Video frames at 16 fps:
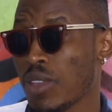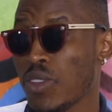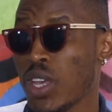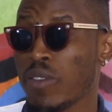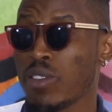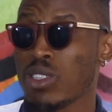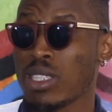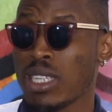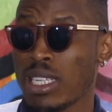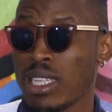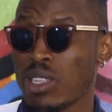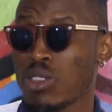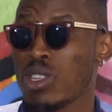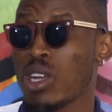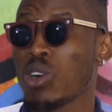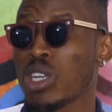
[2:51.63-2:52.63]
If you have
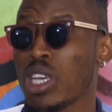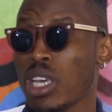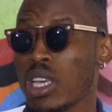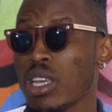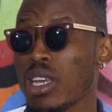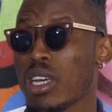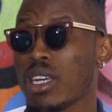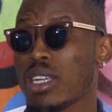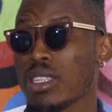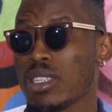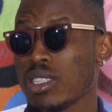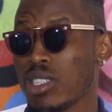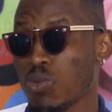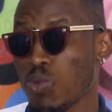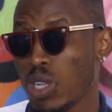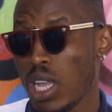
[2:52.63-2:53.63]
understanding, you know that, okay,
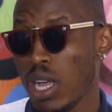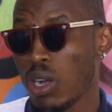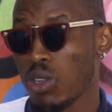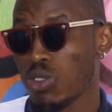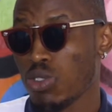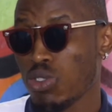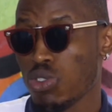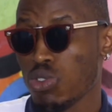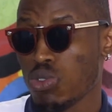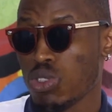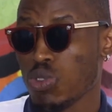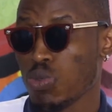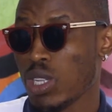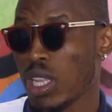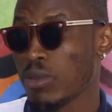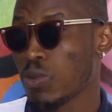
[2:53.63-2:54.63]
this is what I ought to do, this
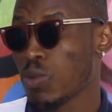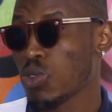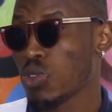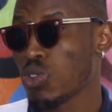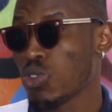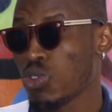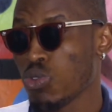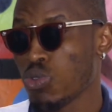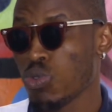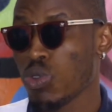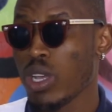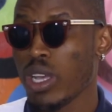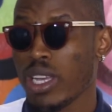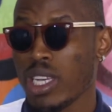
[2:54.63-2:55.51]
is what I'm supposed to do,